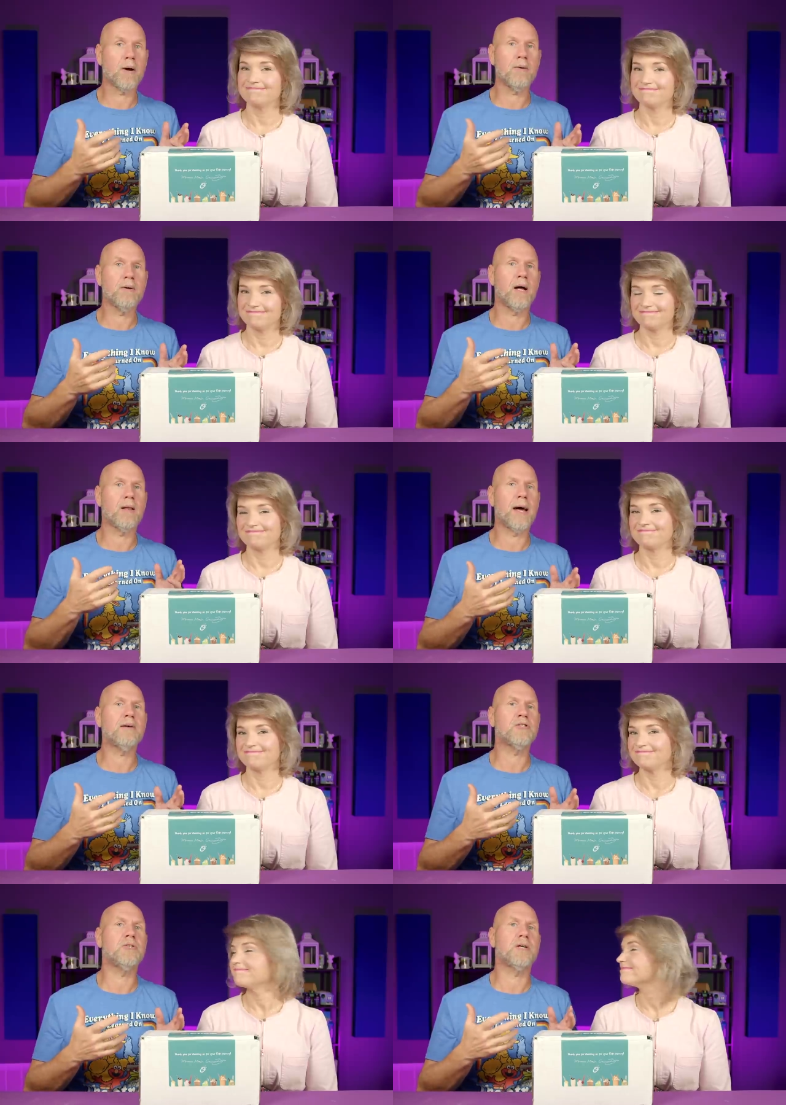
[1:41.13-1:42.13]
Speaker 1: own
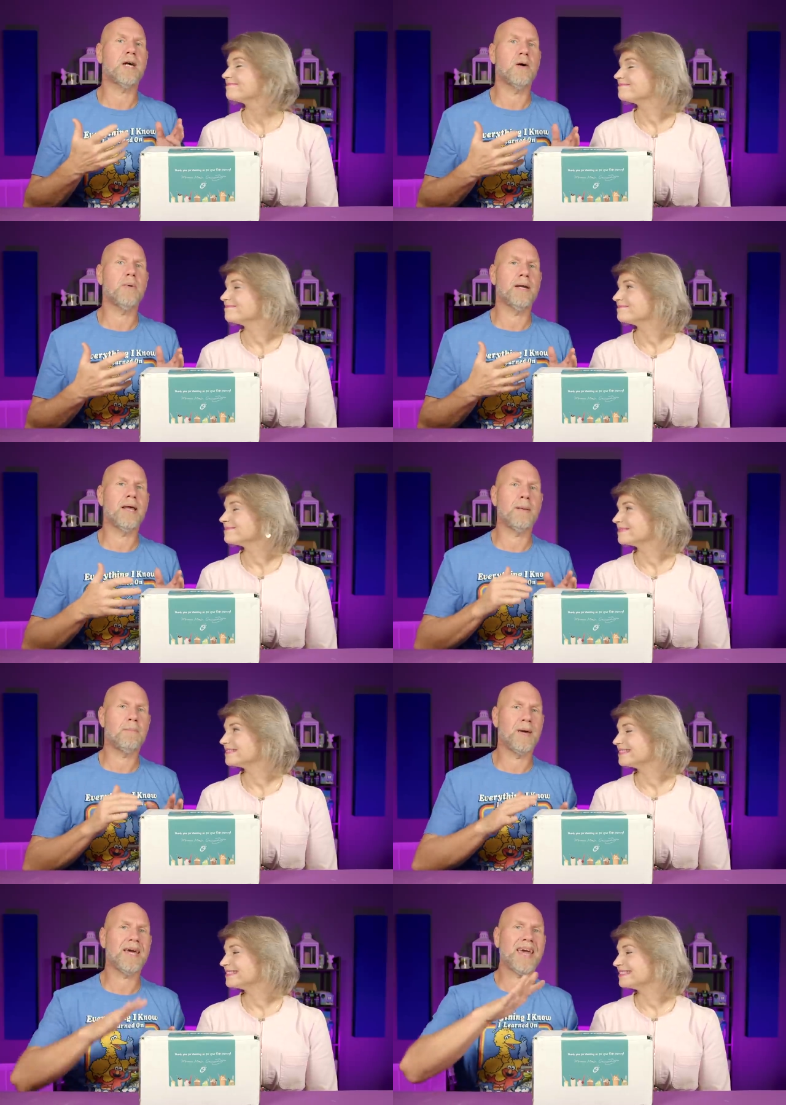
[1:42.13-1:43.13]
allows you to go in and
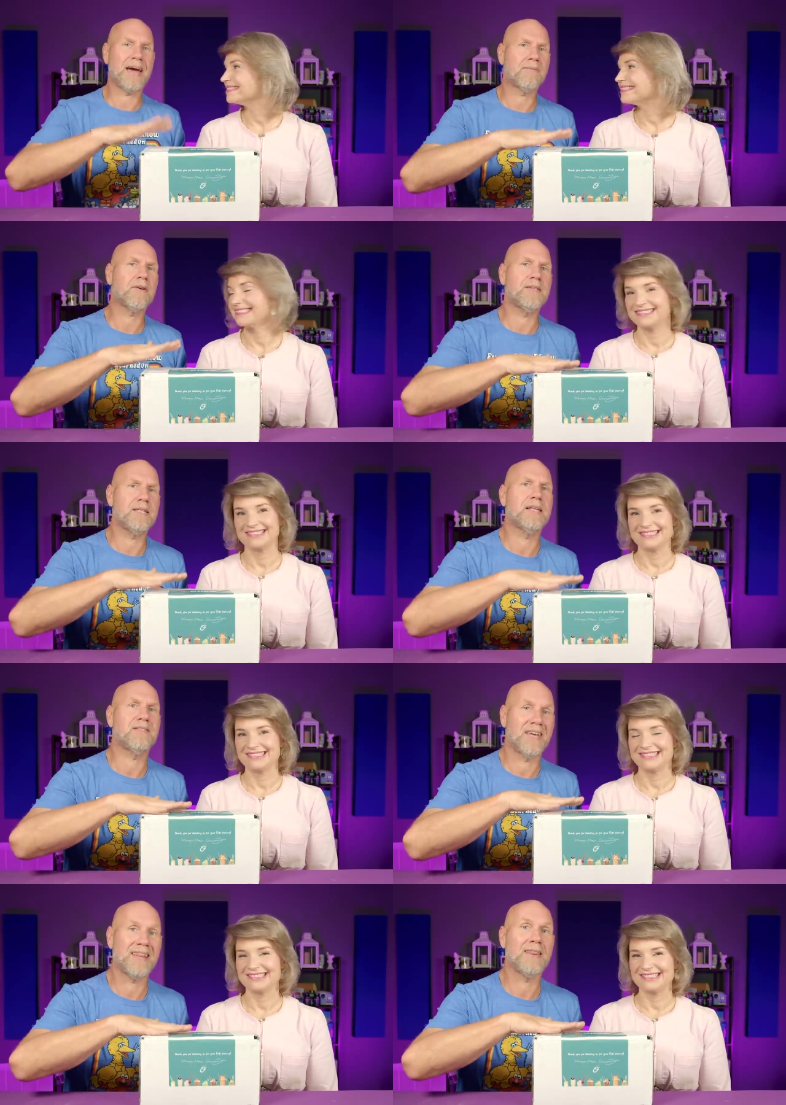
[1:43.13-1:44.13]
pick everything
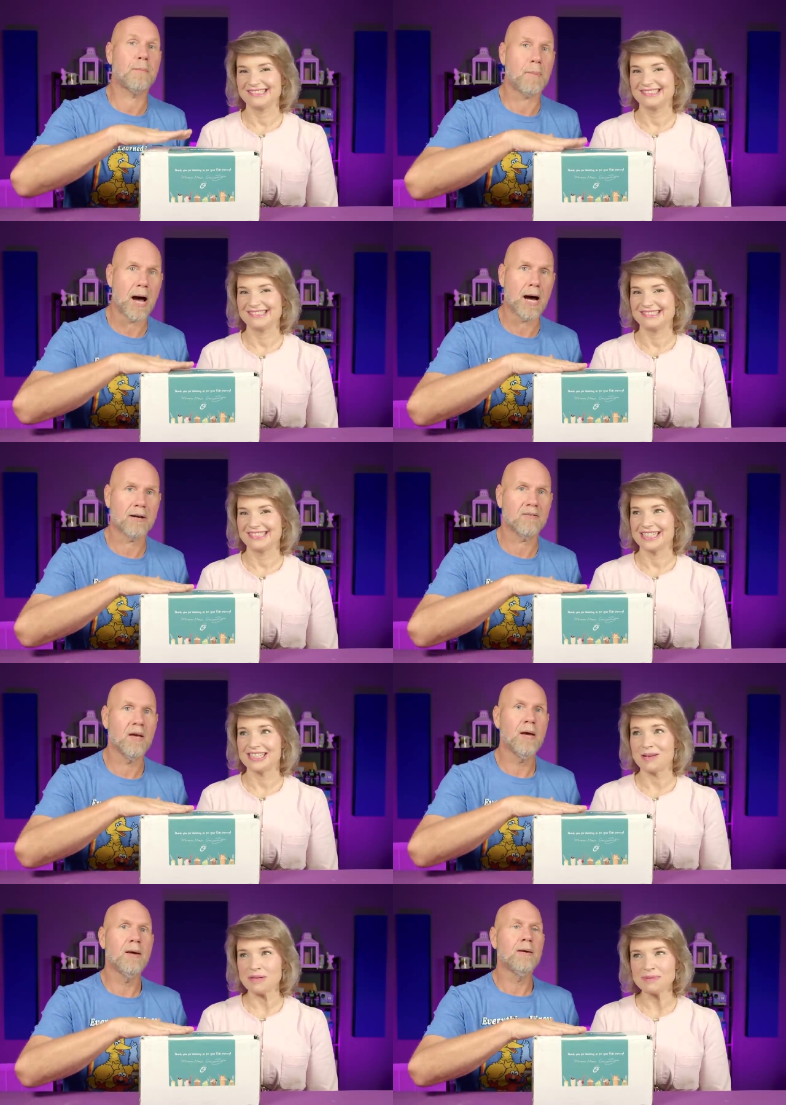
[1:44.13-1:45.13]
that's in the box.
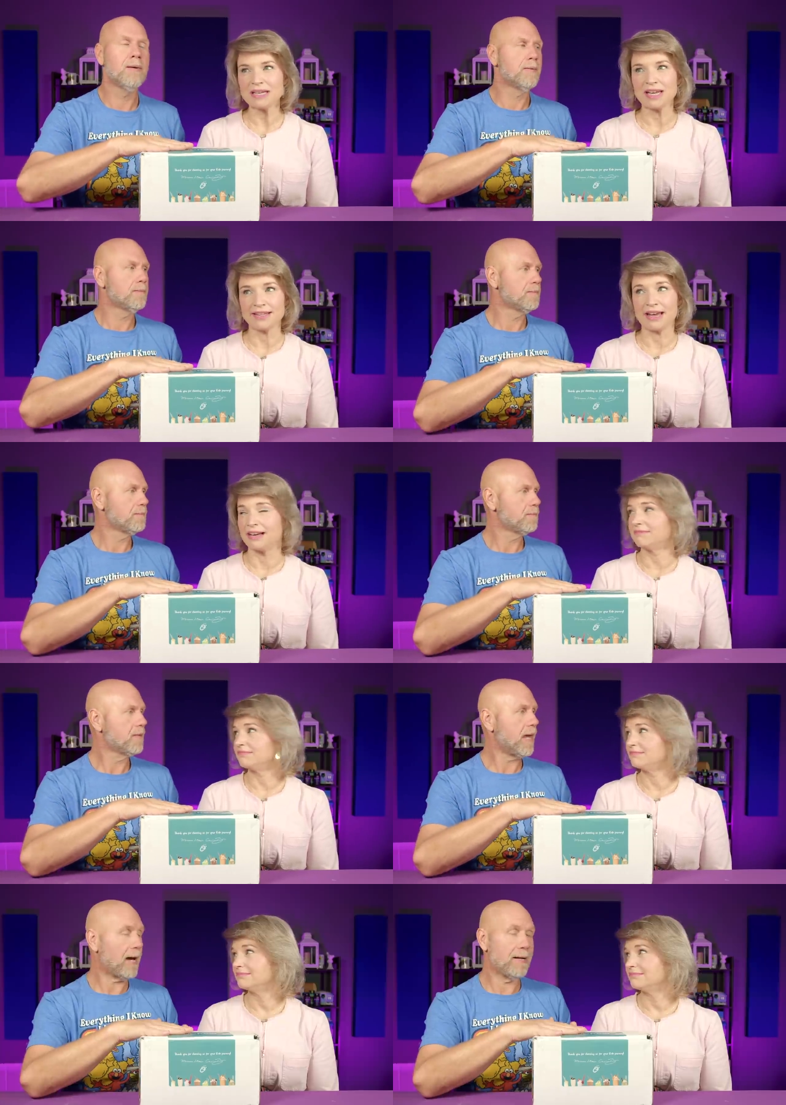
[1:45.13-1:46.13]
Speaker 2: Sometimes I like that.
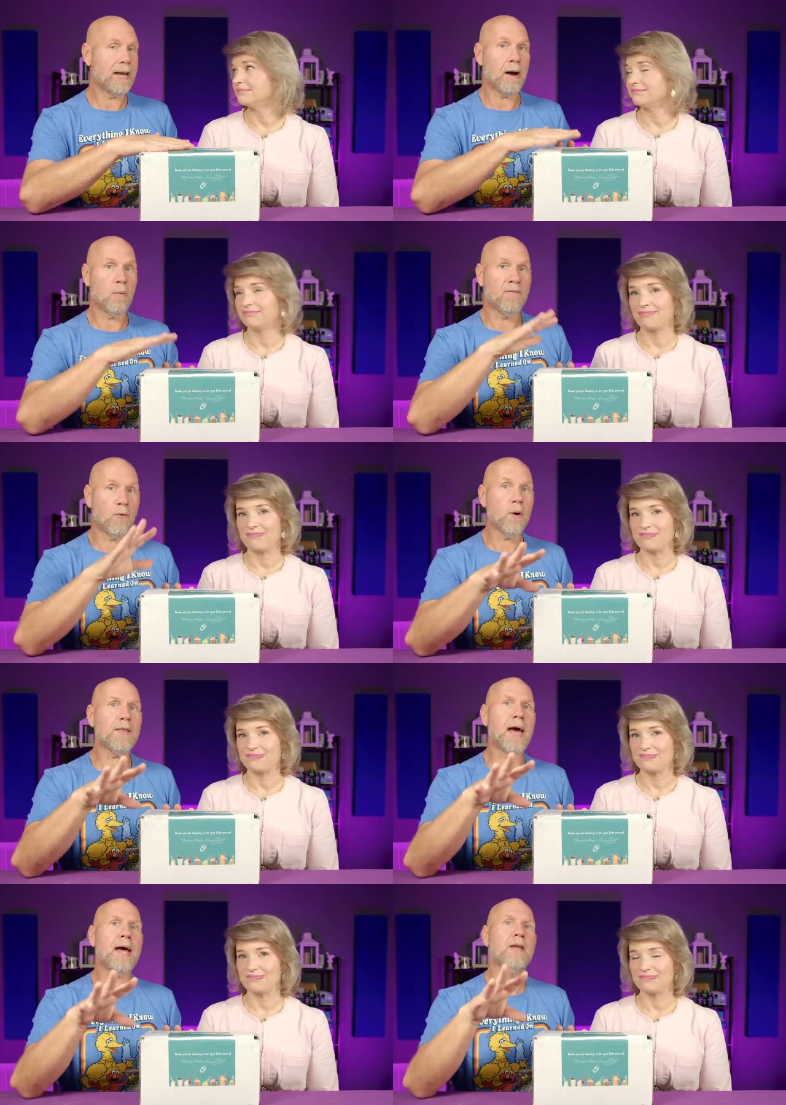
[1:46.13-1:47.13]
Speaker 1: Yeah, now for
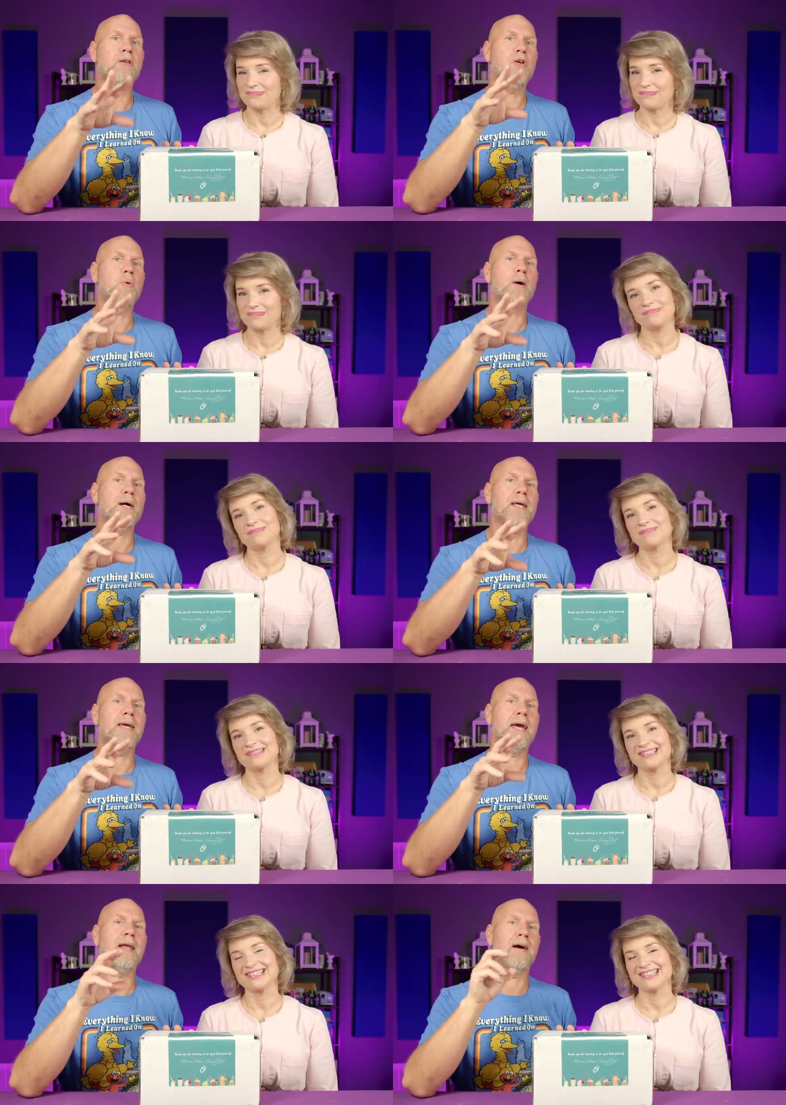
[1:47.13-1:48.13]
that, you are gonna
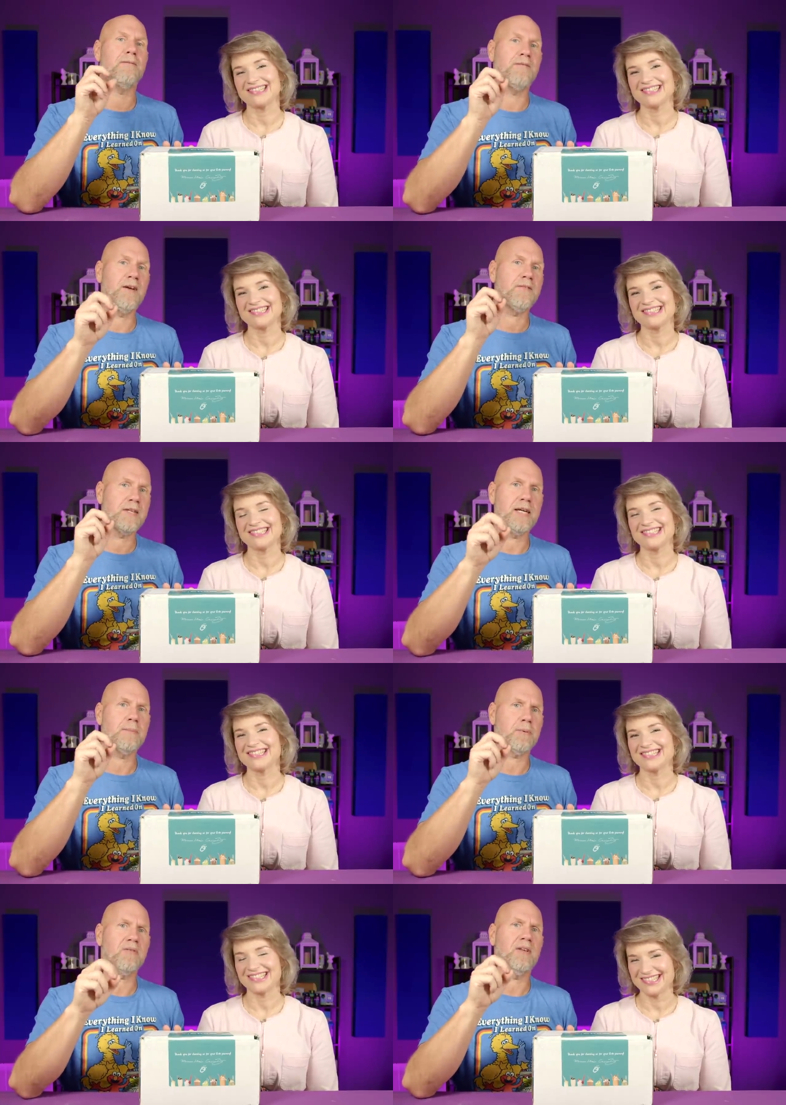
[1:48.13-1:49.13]
get a
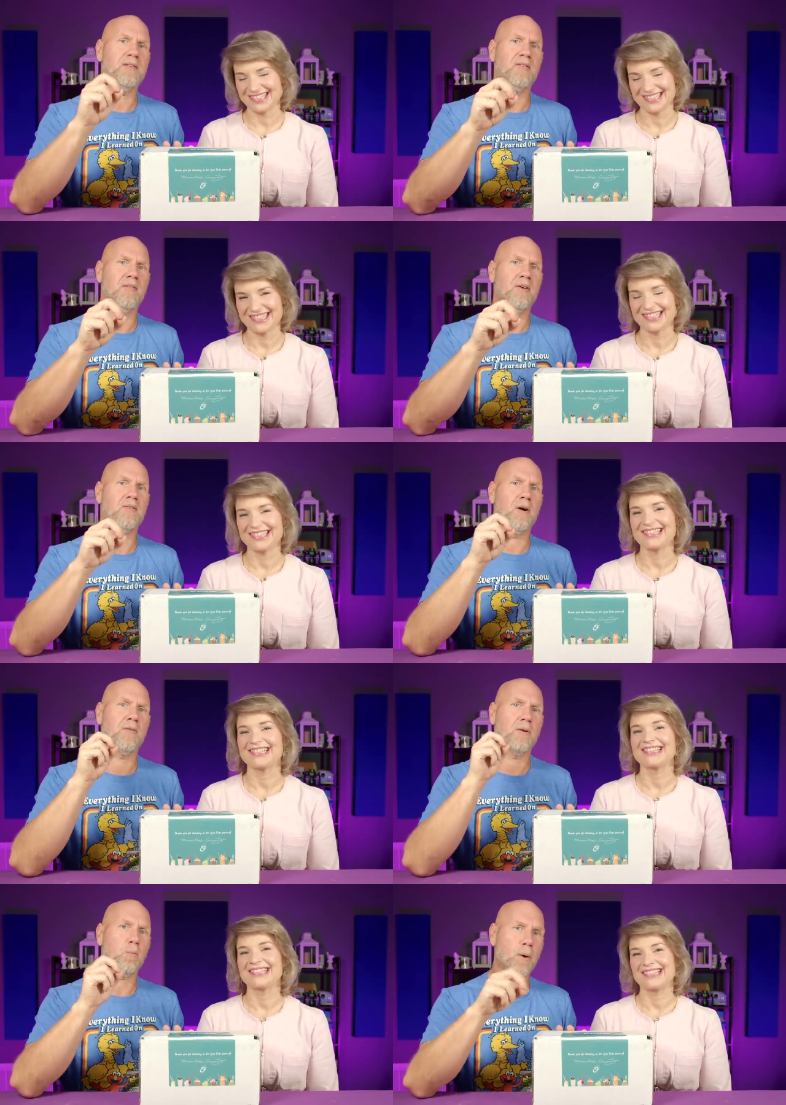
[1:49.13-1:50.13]
15% savings
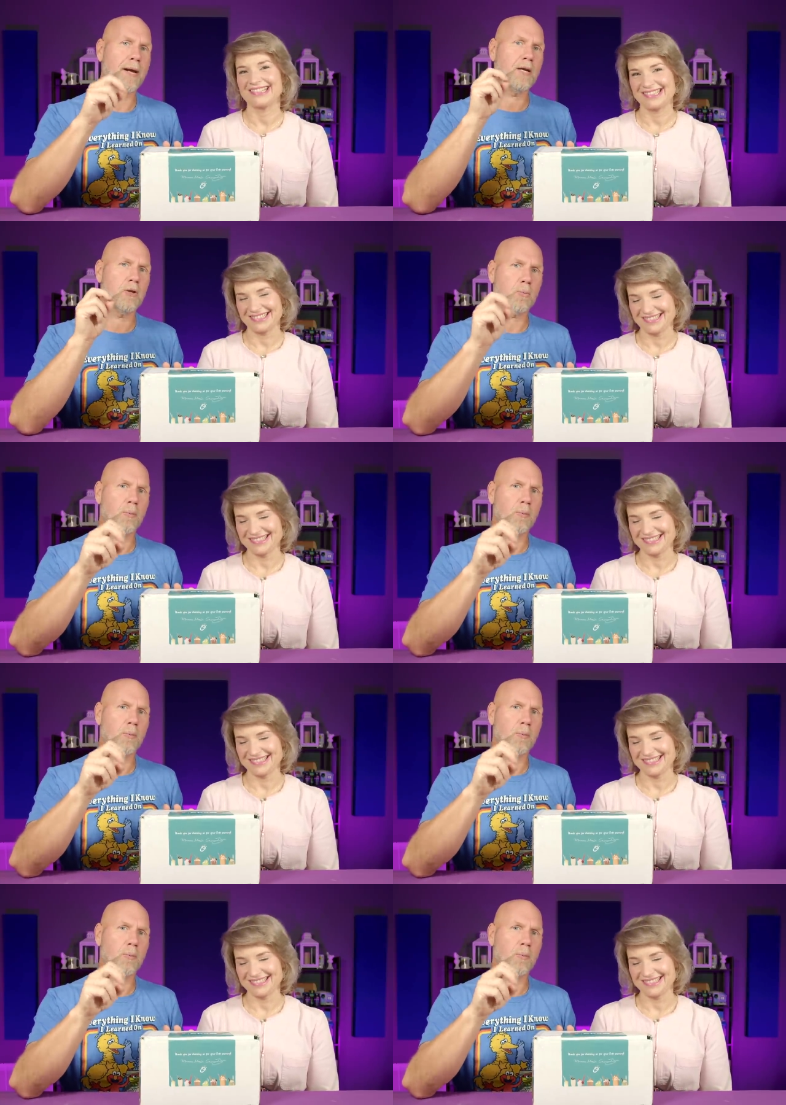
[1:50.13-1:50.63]
over the regular